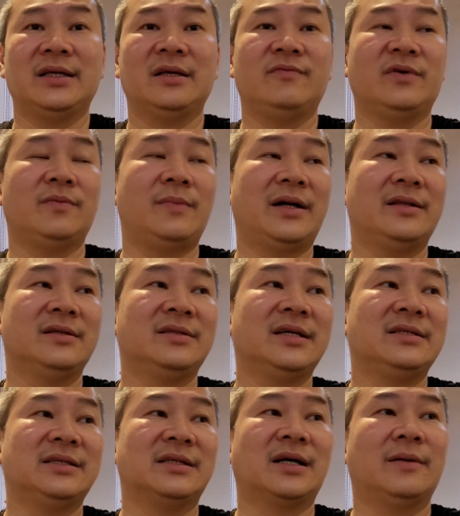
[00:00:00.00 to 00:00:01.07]
If a Mother's Day
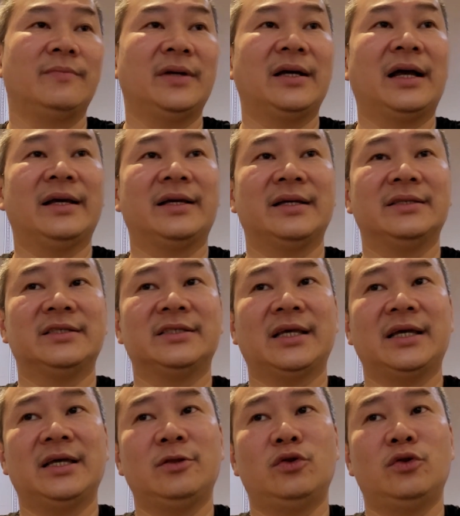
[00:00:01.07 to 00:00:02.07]
is coming, I can say